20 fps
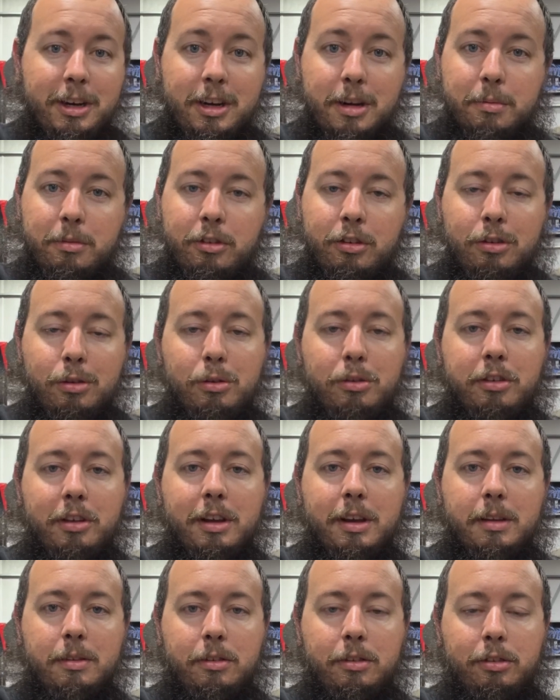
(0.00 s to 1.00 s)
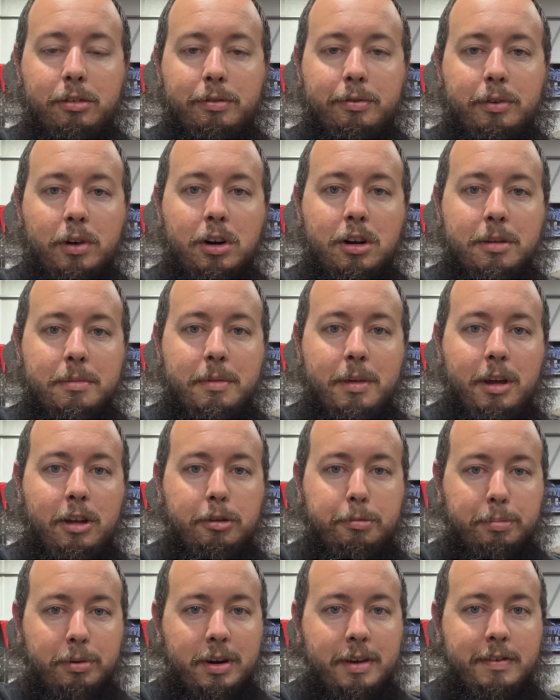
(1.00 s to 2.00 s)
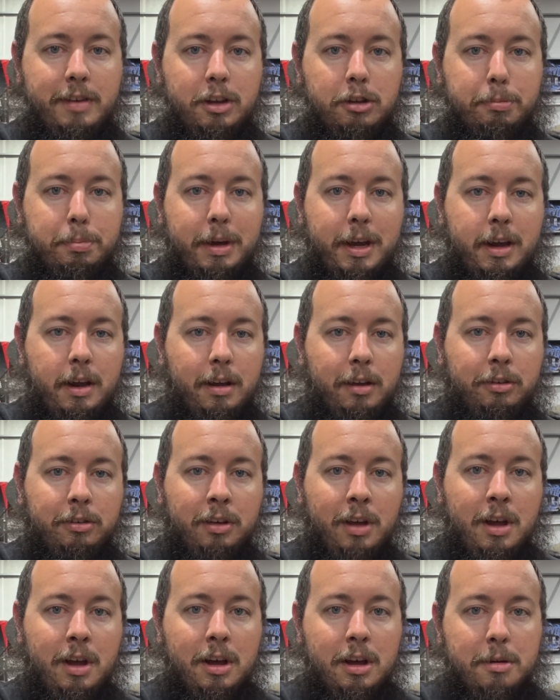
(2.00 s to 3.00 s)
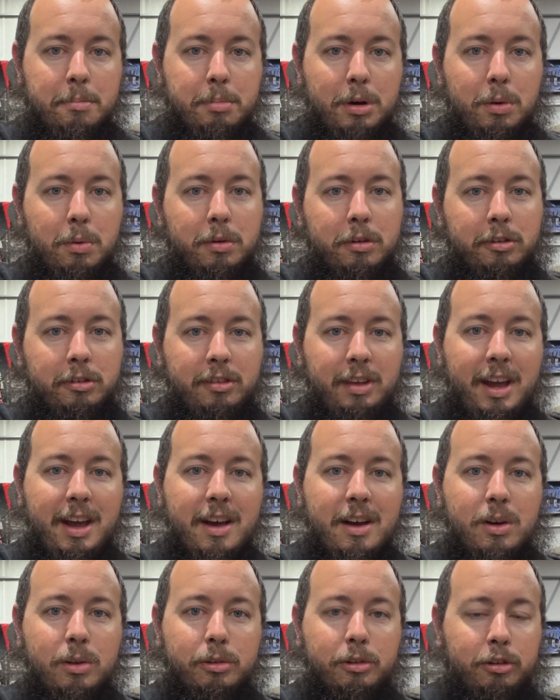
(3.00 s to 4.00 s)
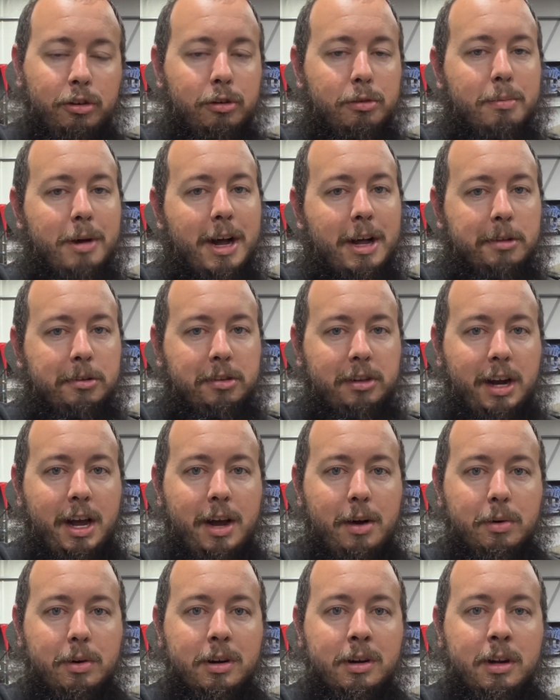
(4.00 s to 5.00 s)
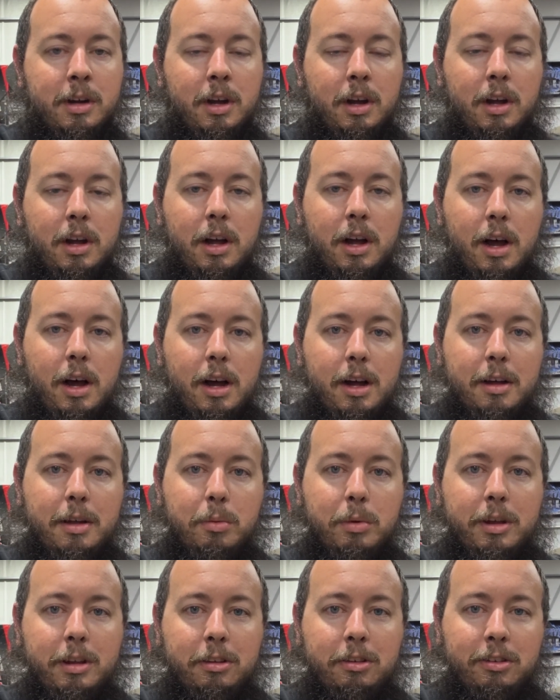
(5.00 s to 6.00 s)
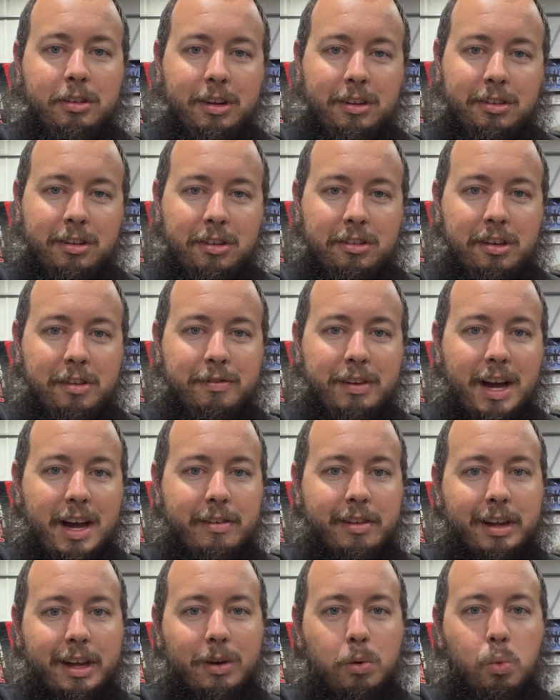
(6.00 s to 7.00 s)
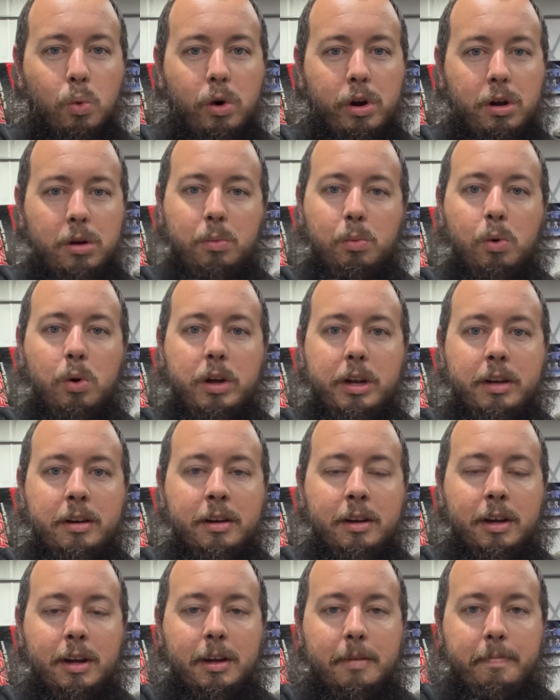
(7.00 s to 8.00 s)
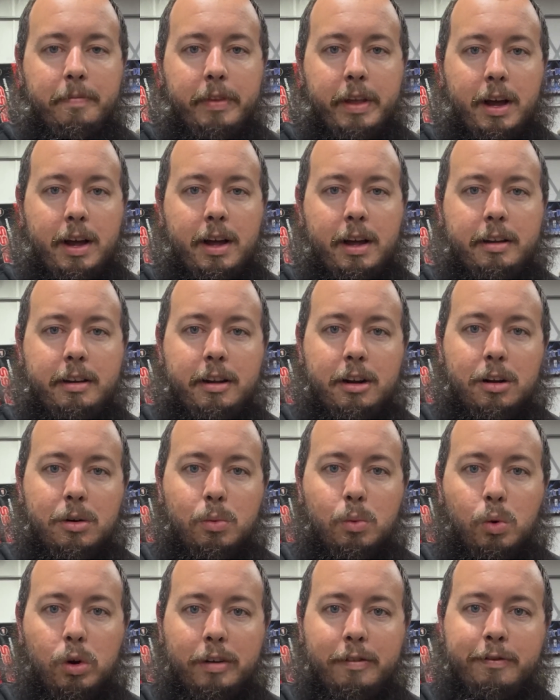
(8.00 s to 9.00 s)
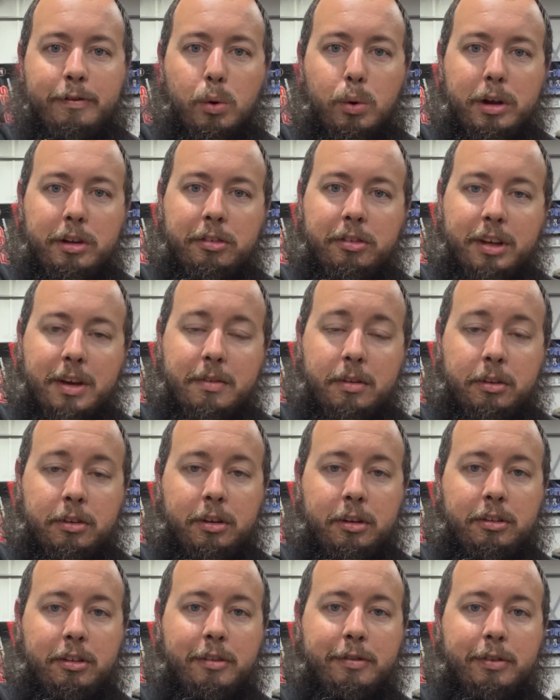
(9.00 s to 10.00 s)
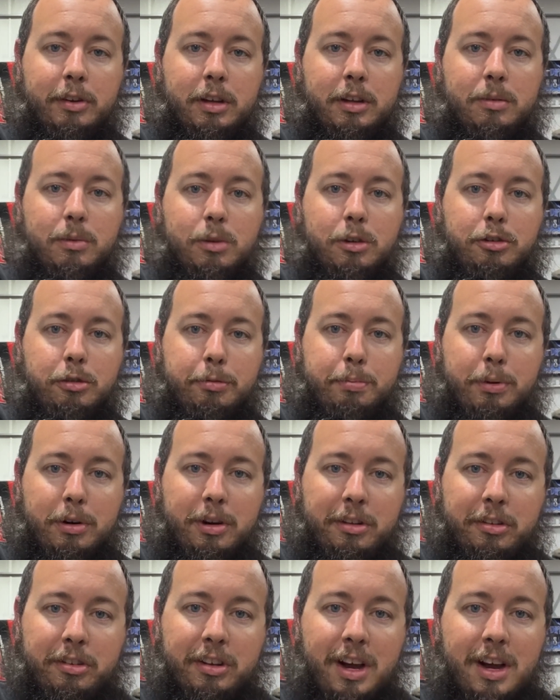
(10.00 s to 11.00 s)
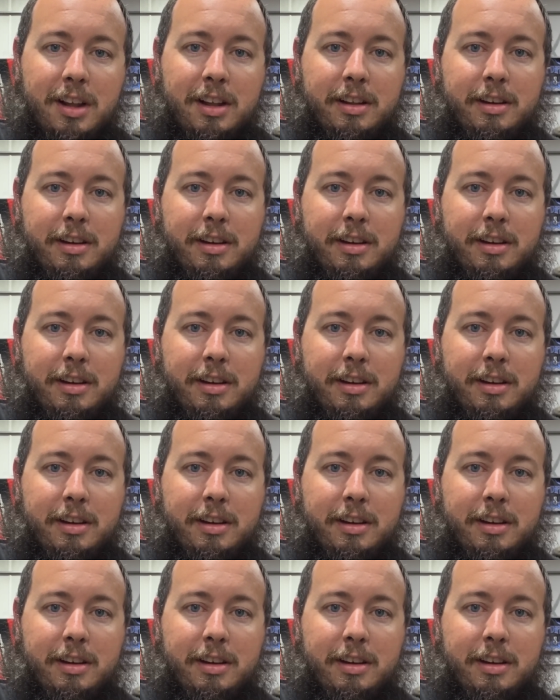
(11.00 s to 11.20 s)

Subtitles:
up 2/10 from his previous pass, but was down 2 miles an hour. It went 665 at like 101. Did a 147 60 foot, which was pretty solid,